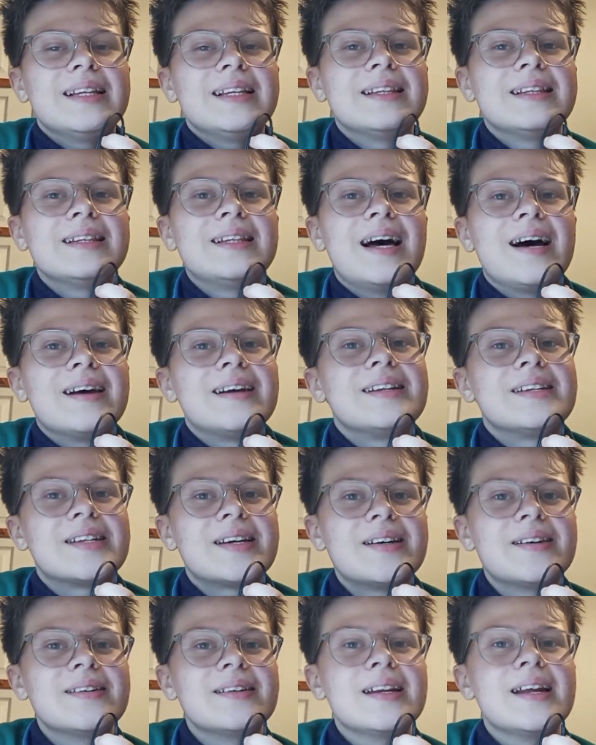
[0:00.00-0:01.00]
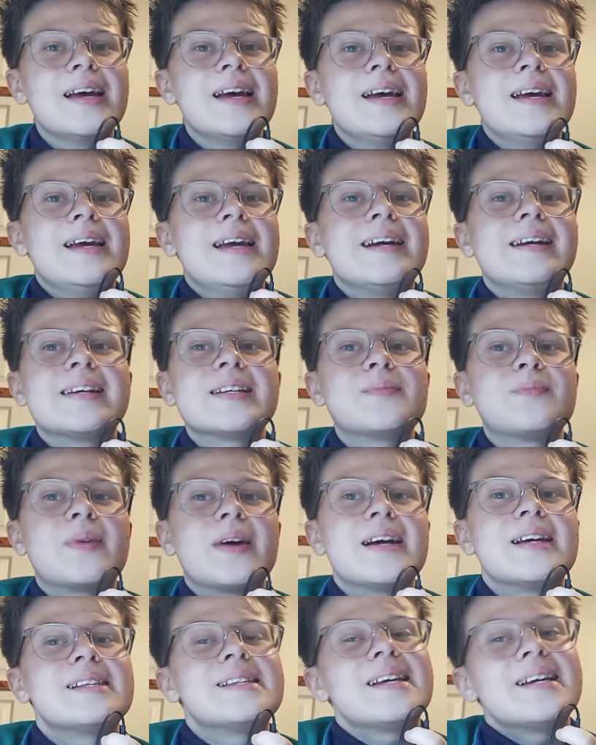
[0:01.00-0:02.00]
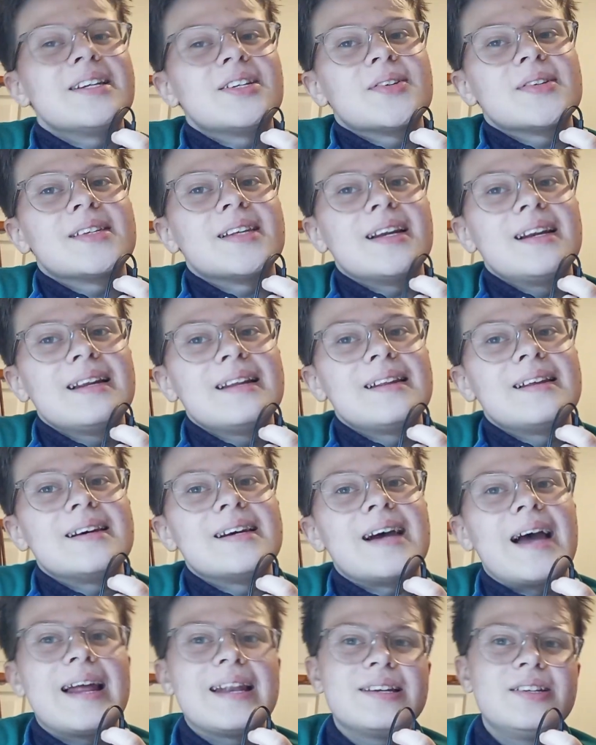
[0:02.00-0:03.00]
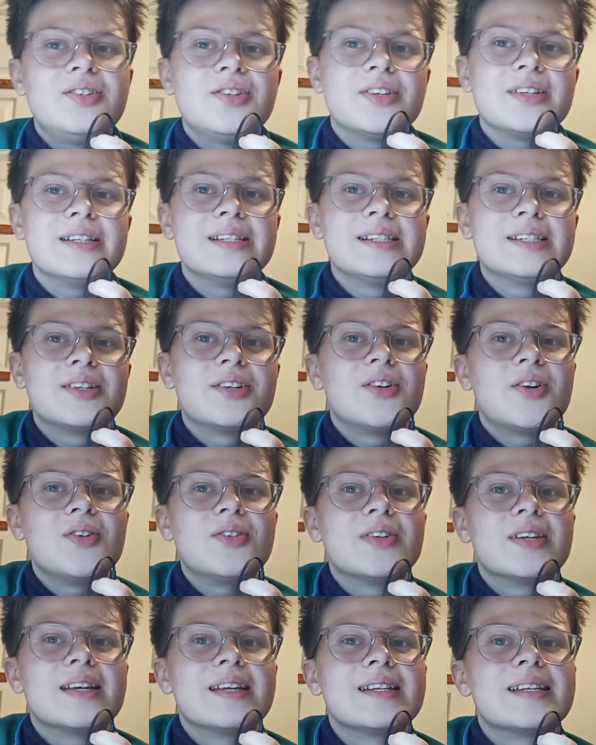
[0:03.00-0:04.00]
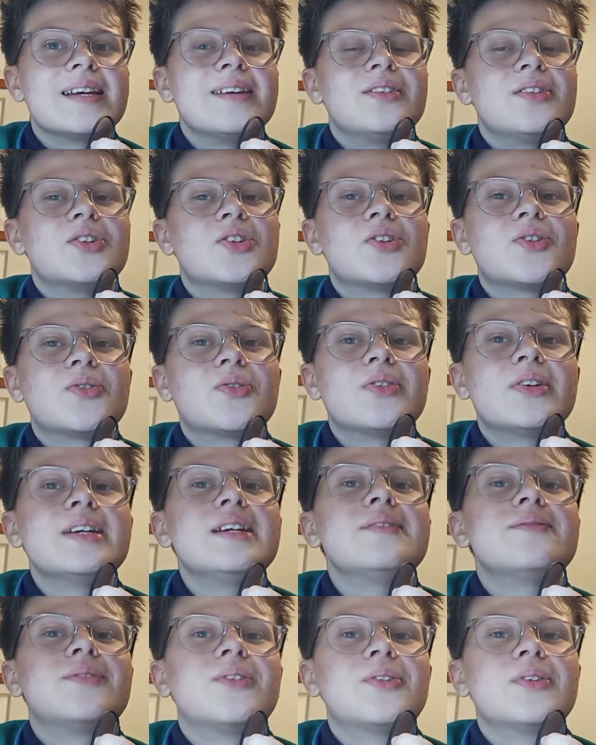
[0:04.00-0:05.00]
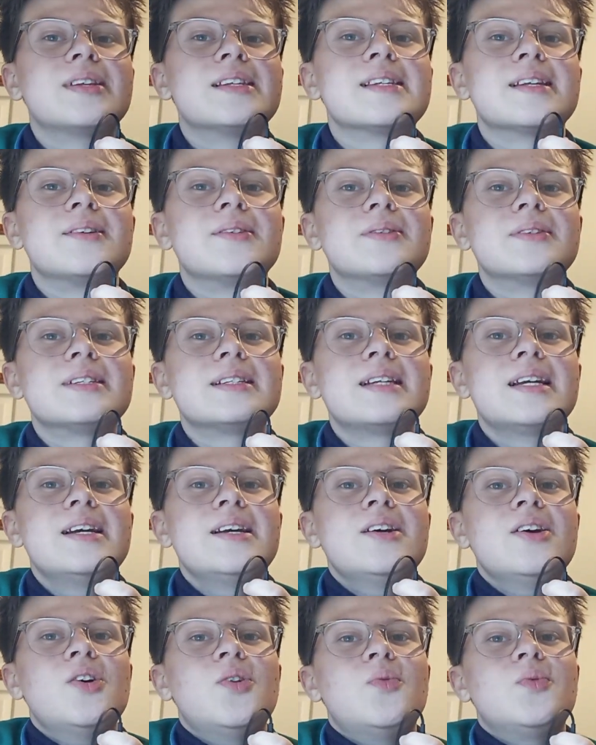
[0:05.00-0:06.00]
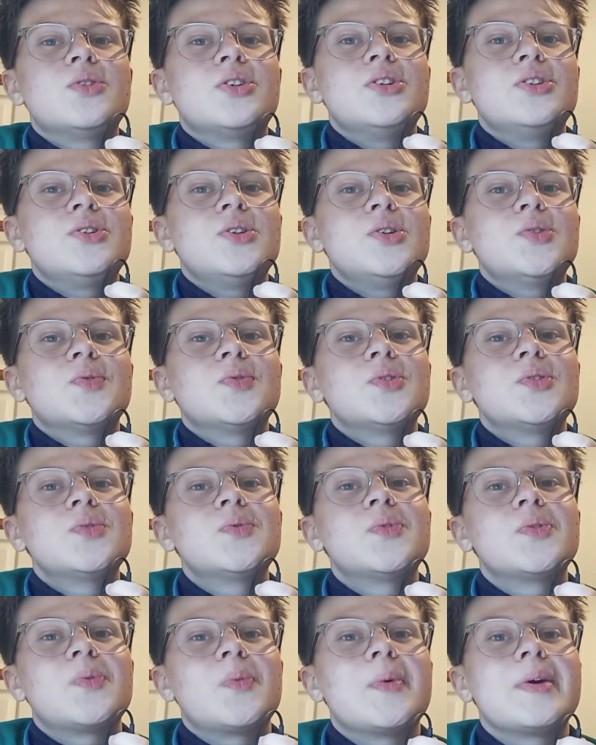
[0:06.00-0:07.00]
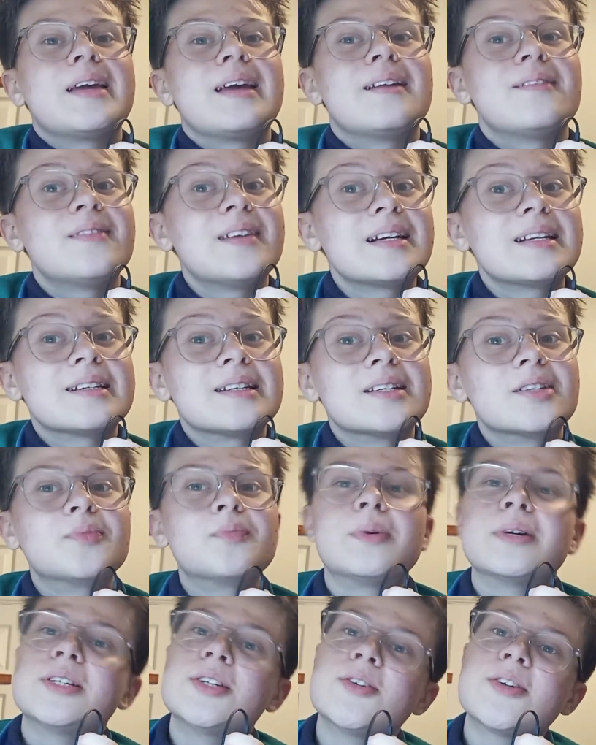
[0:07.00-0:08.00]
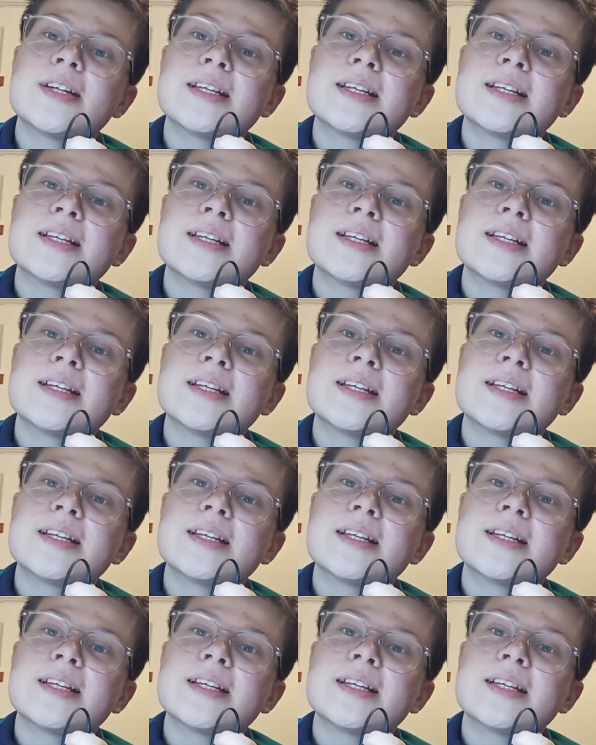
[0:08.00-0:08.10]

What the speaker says: that in turn express intracellular antigens to notice and destroy foreign cells, which is useful for when we get infected, but not